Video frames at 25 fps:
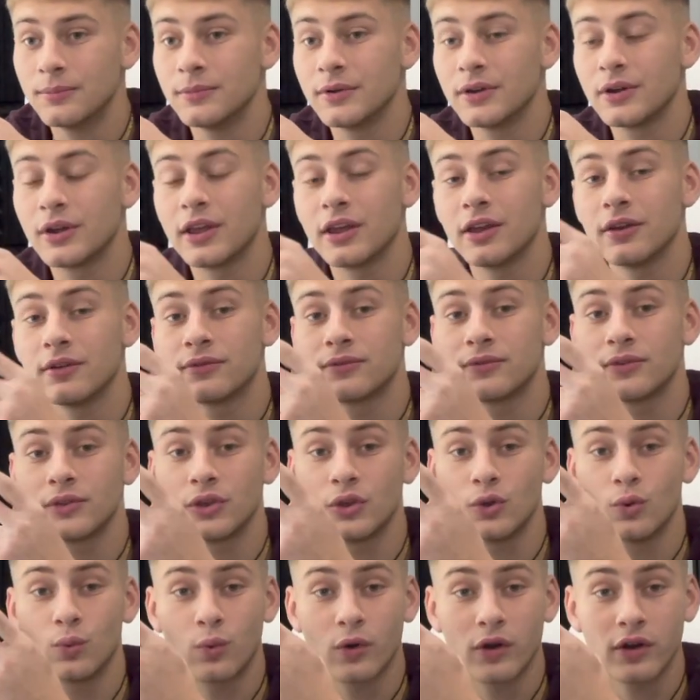if
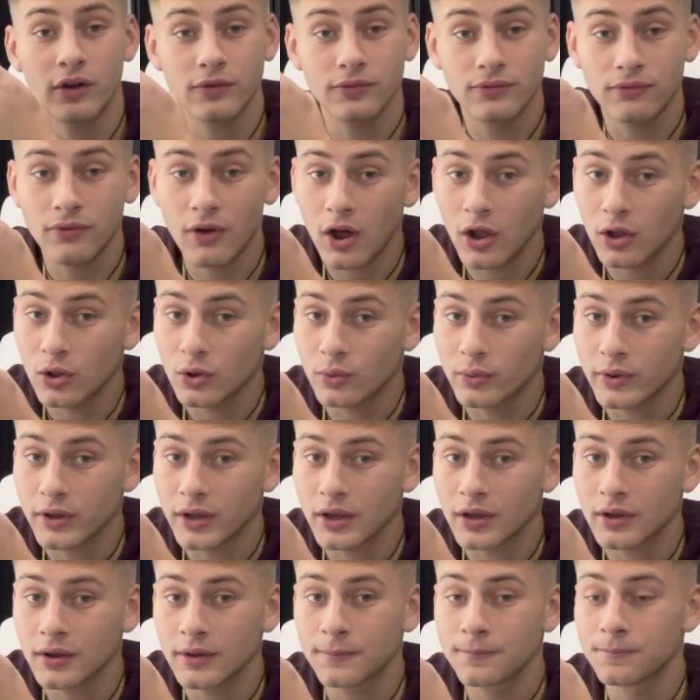you weren't
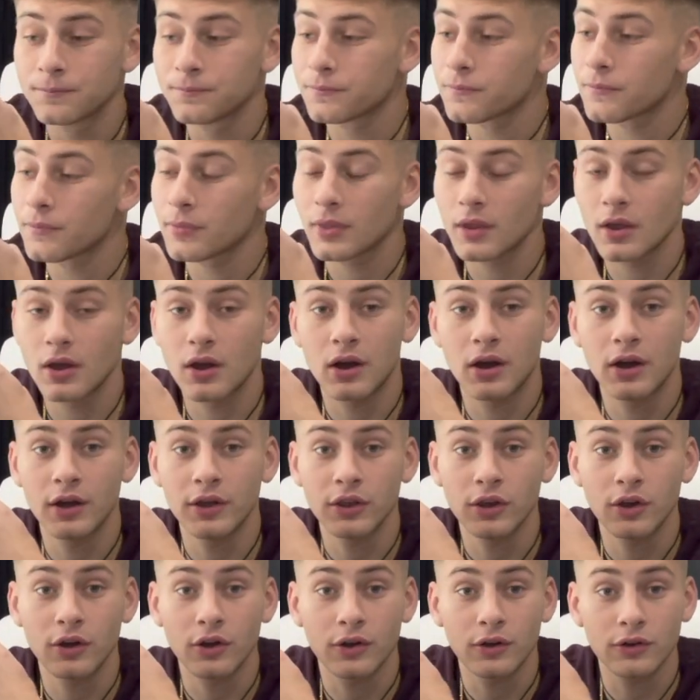following
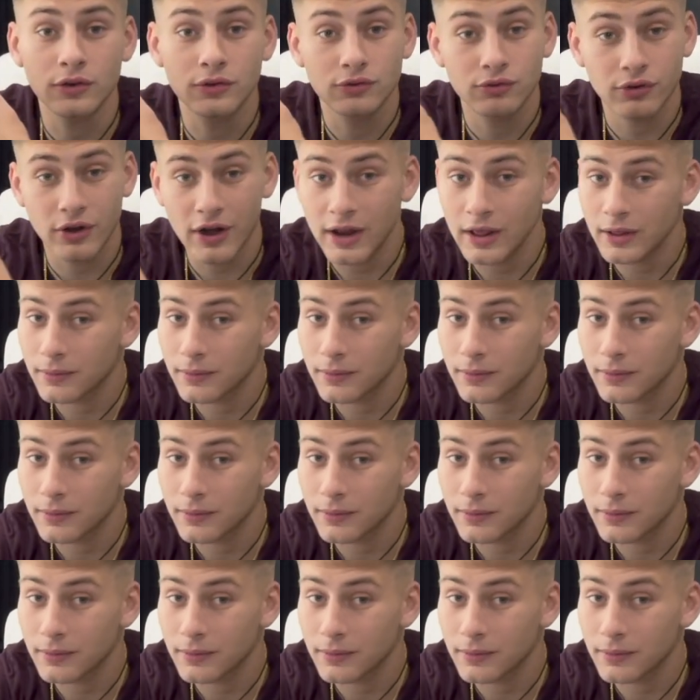your trading